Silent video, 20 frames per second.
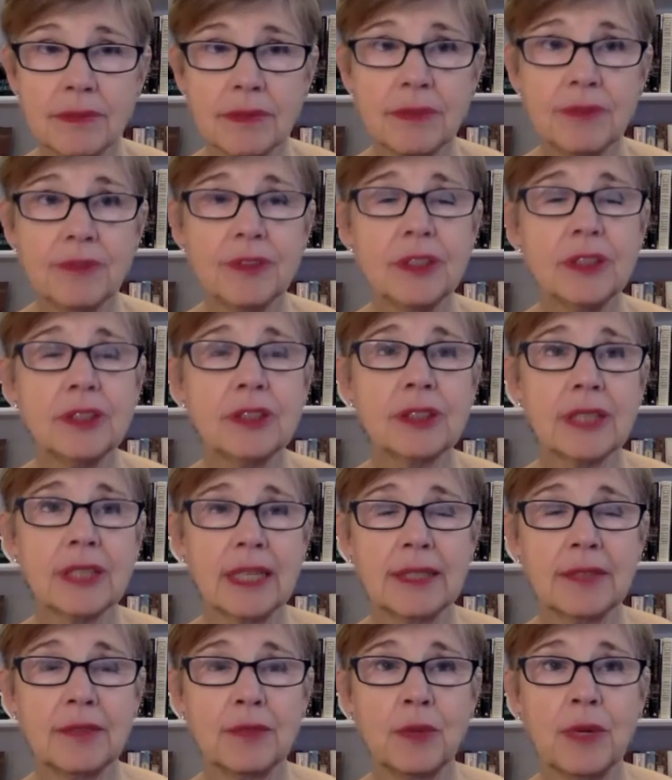the first
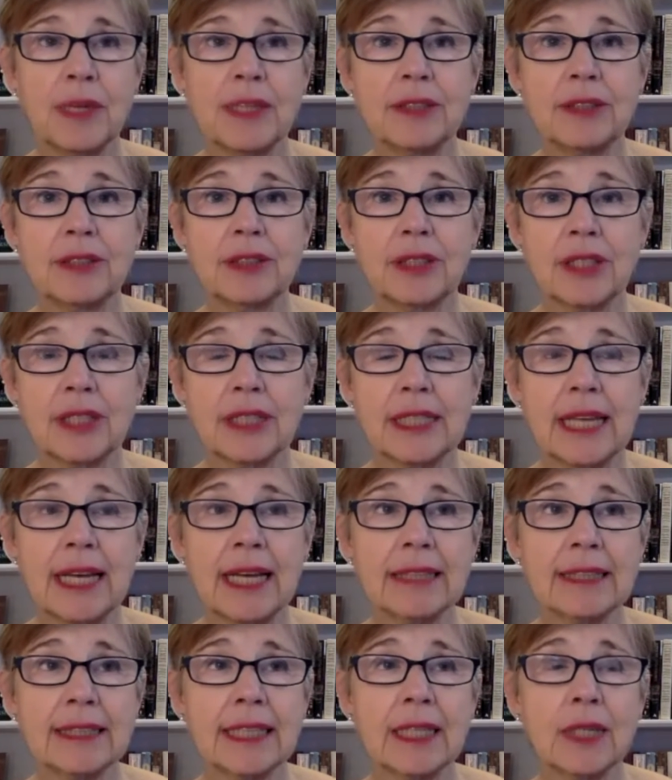kind of way you started to
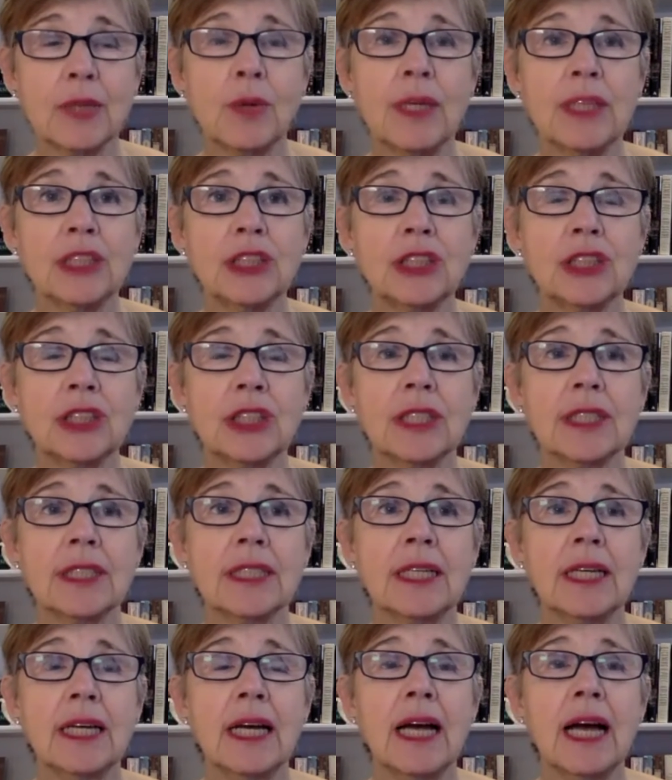ask that question,
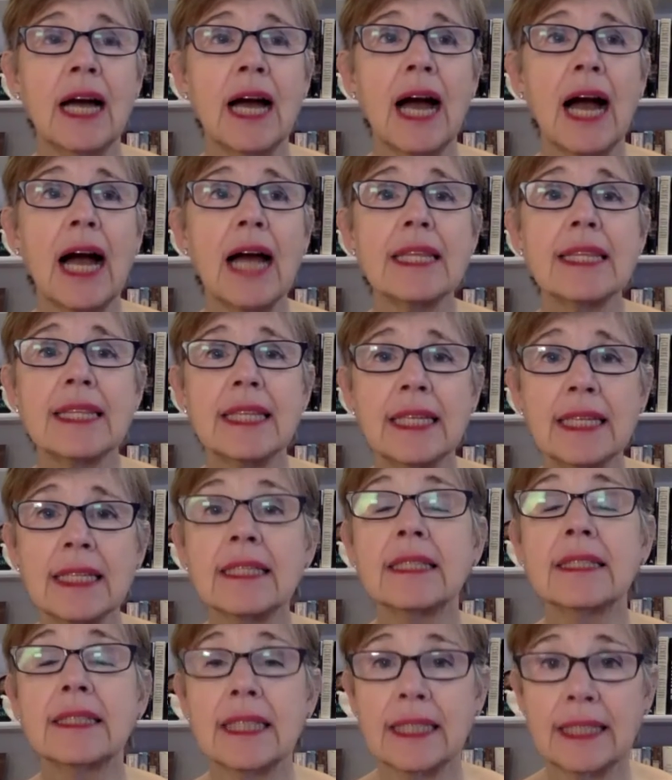I think
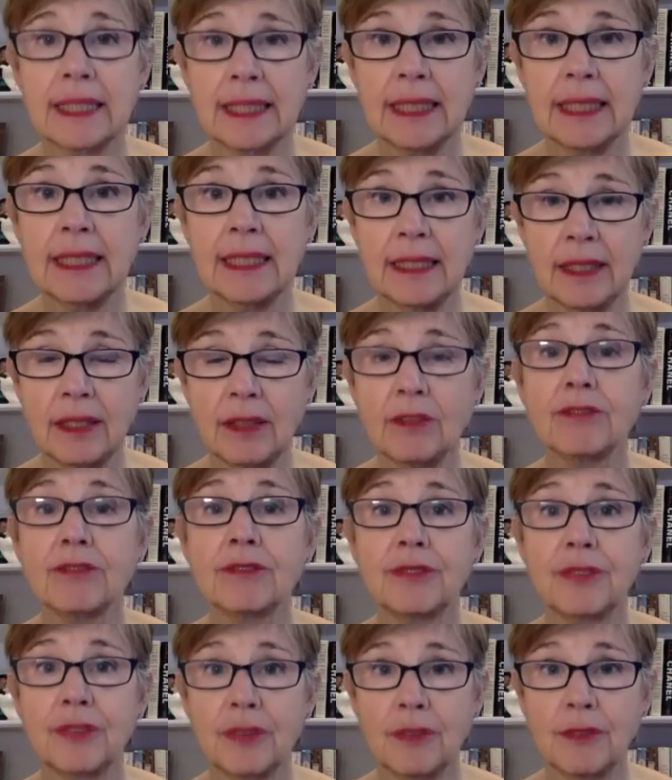that the key
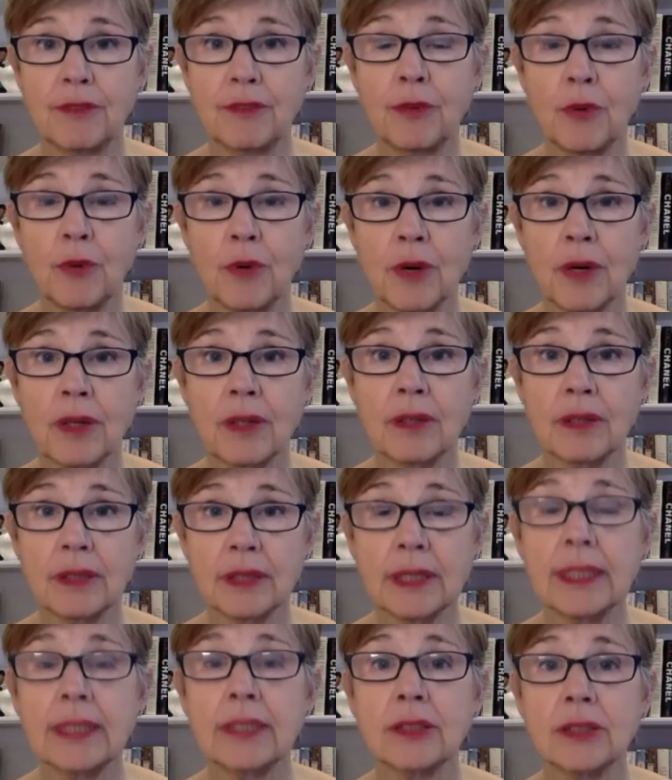for, for
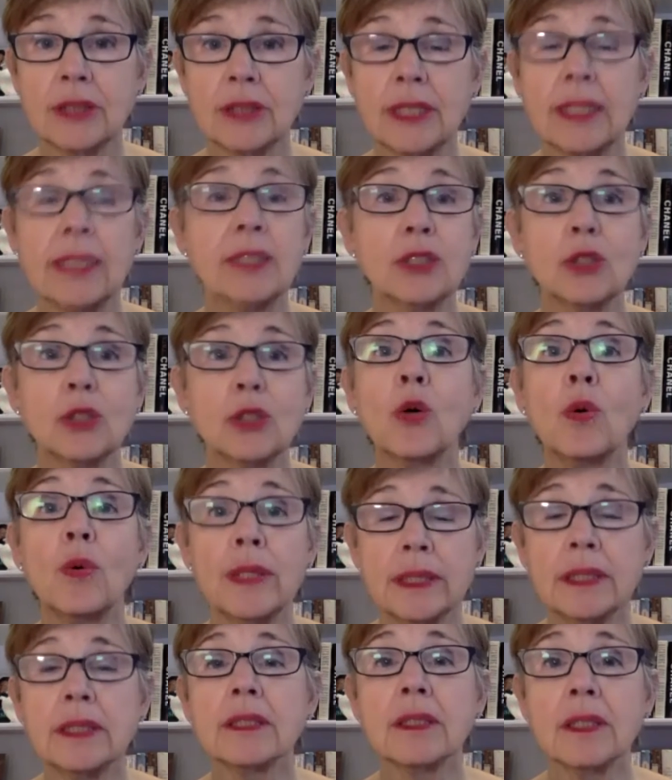leaders is
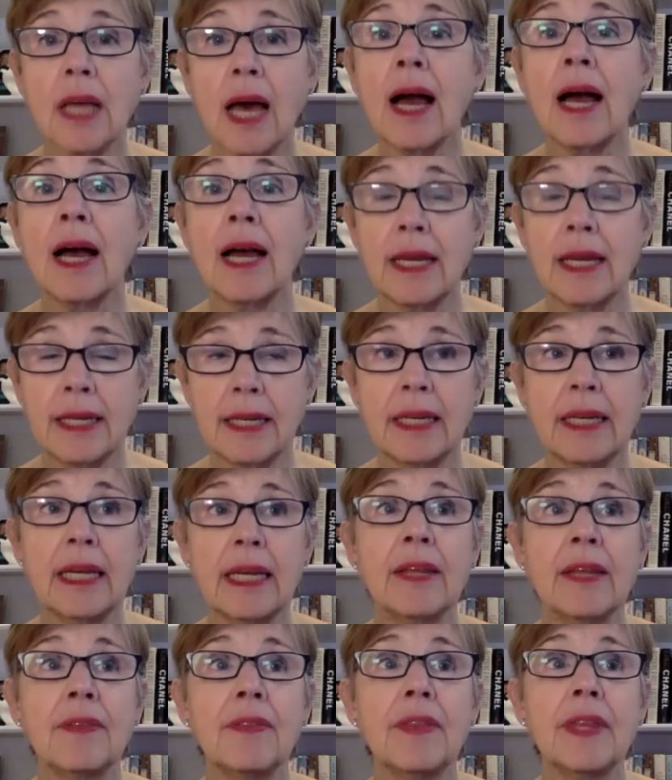going to lie
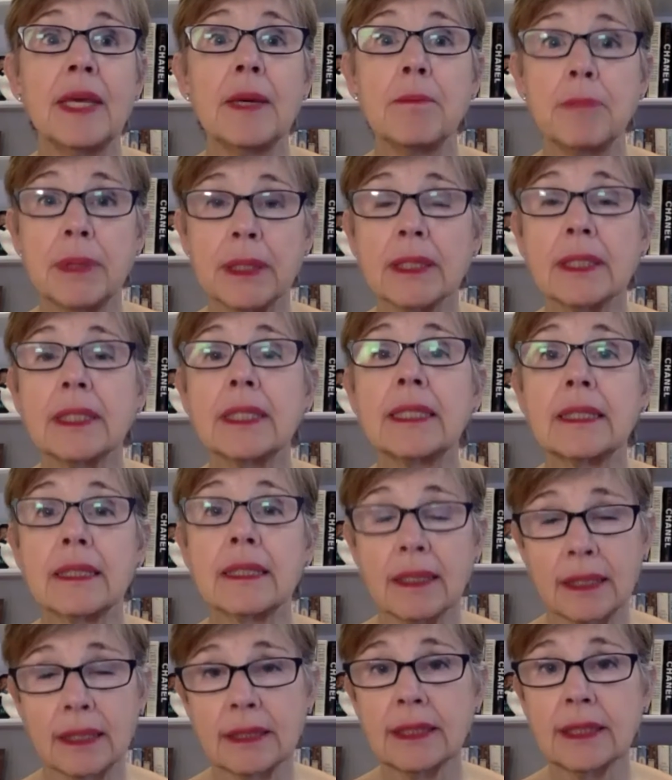in the ability to
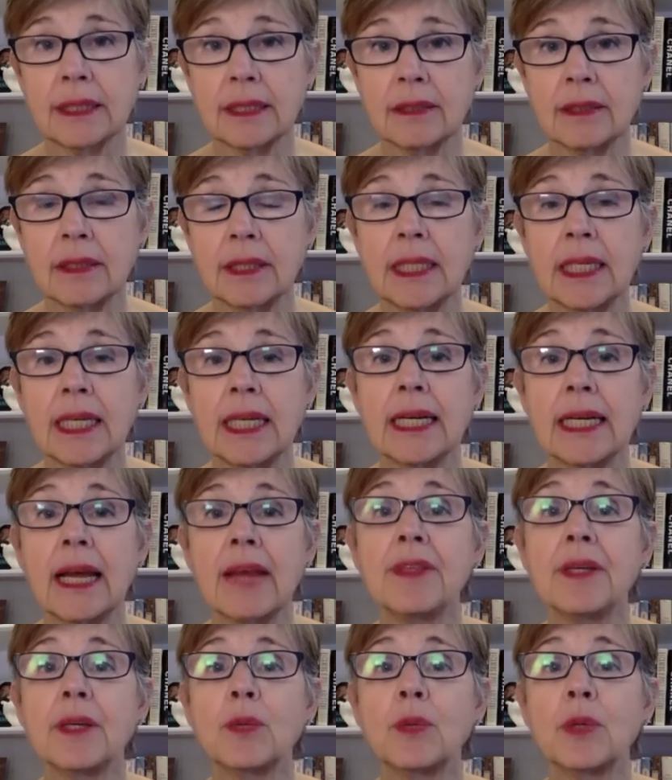listen. And I
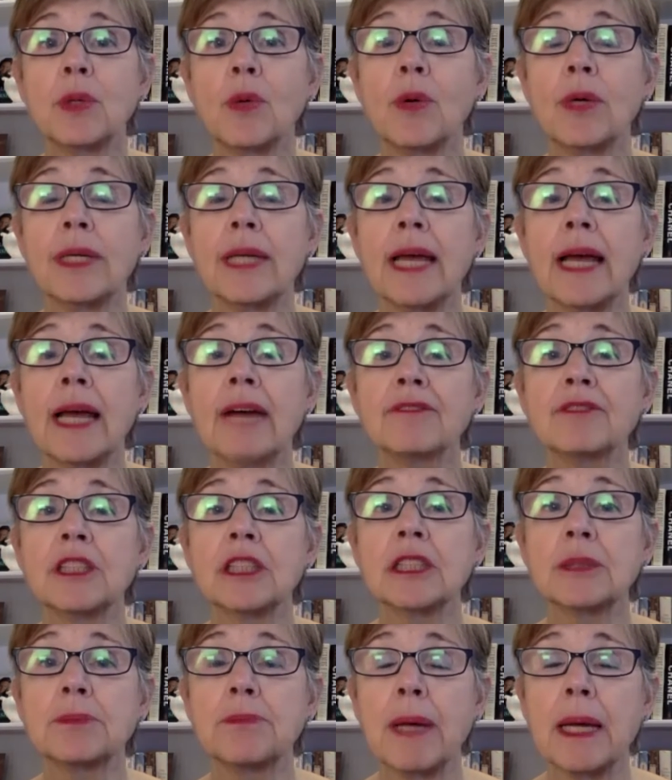think we're going to have to
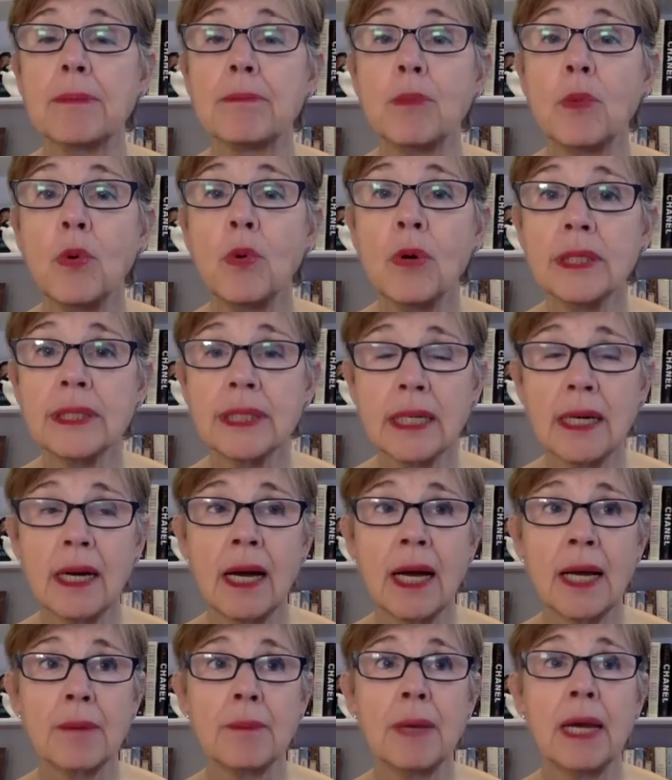spend more
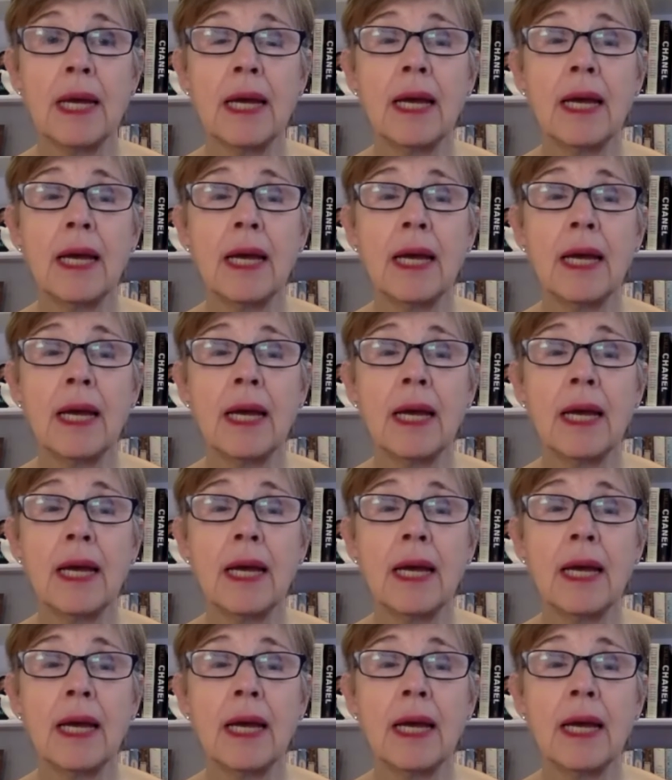time